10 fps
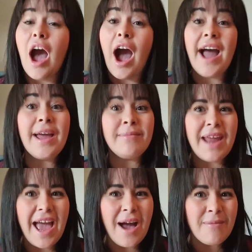I am
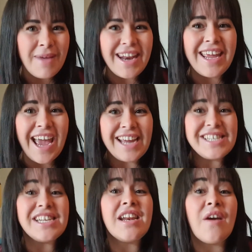now
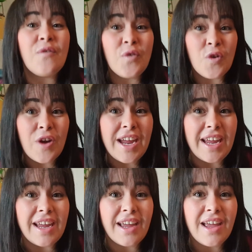medication
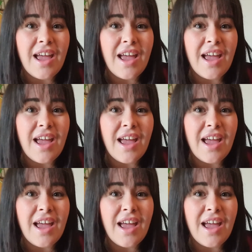free.